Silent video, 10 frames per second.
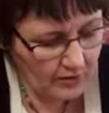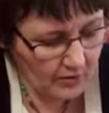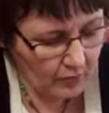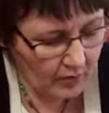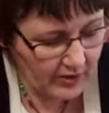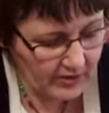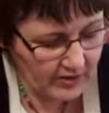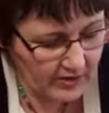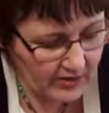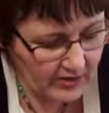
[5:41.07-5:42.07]

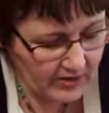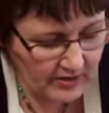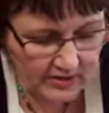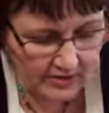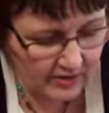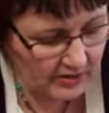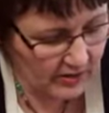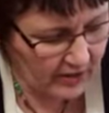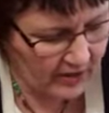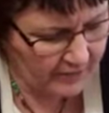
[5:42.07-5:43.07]
What is,
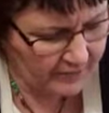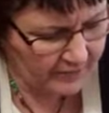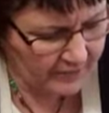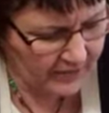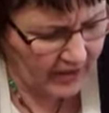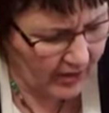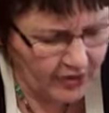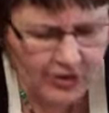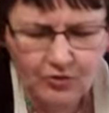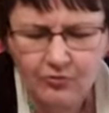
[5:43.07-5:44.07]
how
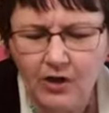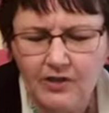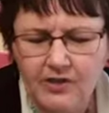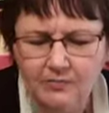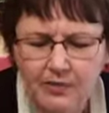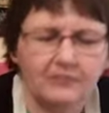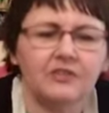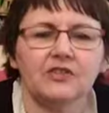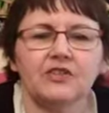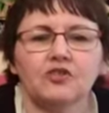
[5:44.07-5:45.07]
can you rise above
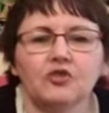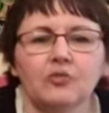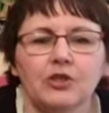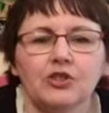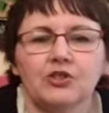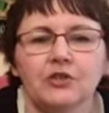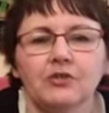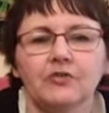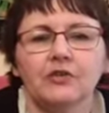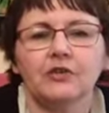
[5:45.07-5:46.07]
the situation? So
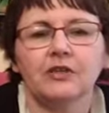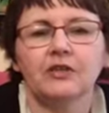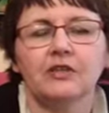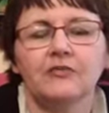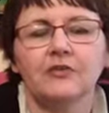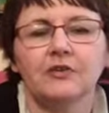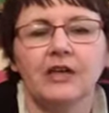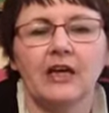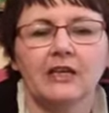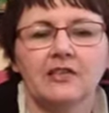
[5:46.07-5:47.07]
if you're
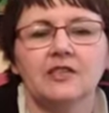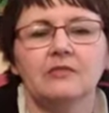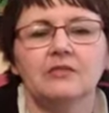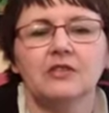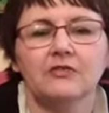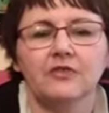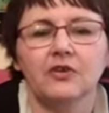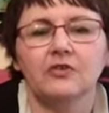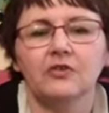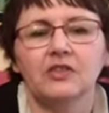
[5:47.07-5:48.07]
getting some
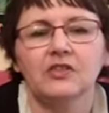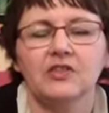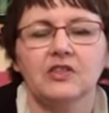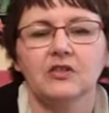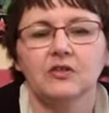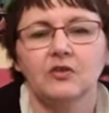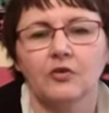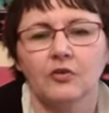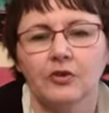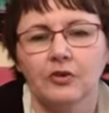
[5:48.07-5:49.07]
difficulty still,
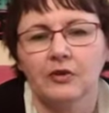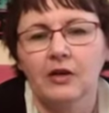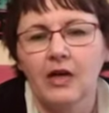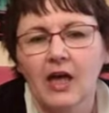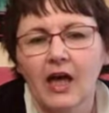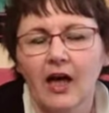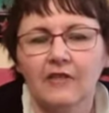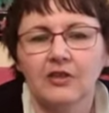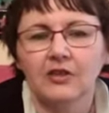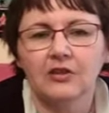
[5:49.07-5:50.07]
or you're
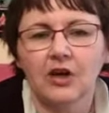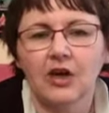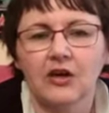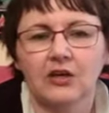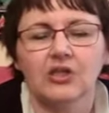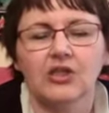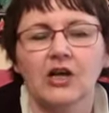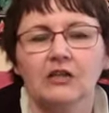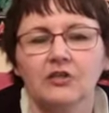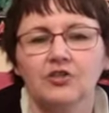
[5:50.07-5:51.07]
having a
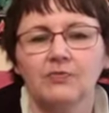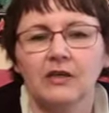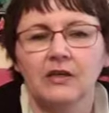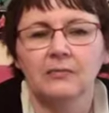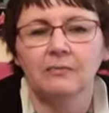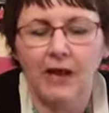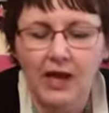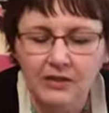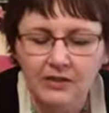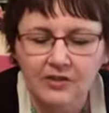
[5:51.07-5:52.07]
challenge being
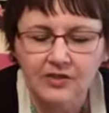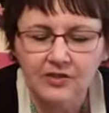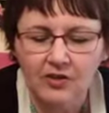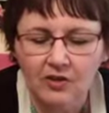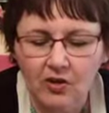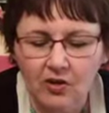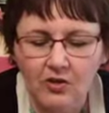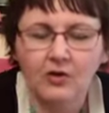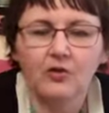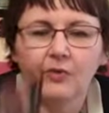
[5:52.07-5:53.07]
balanced at all,
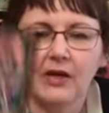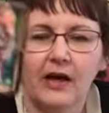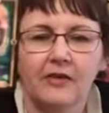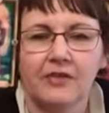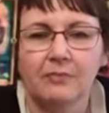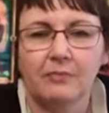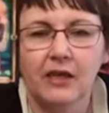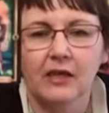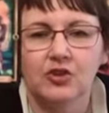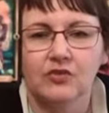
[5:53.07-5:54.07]
we have the
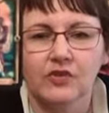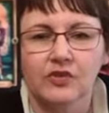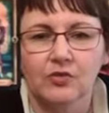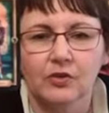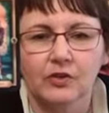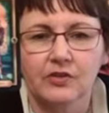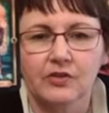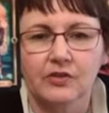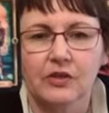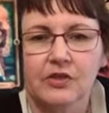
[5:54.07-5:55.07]
Page of Swords.
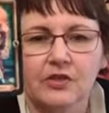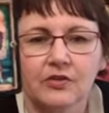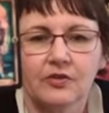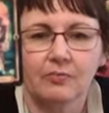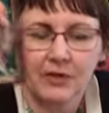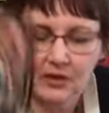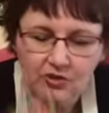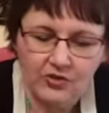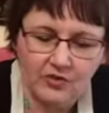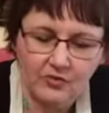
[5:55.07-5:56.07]
So the Page
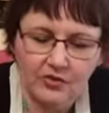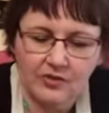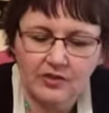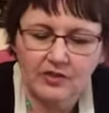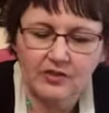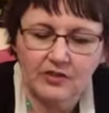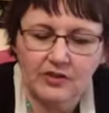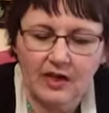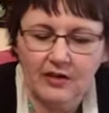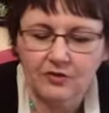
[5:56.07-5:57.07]
of Swords is
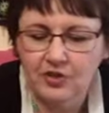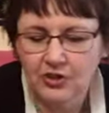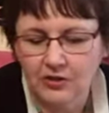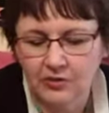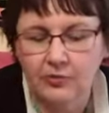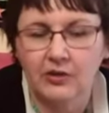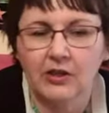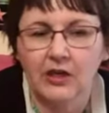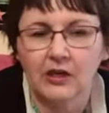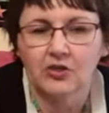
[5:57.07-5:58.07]
energy and
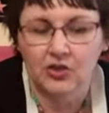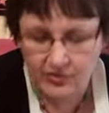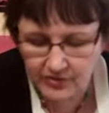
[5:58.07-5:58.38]
communication.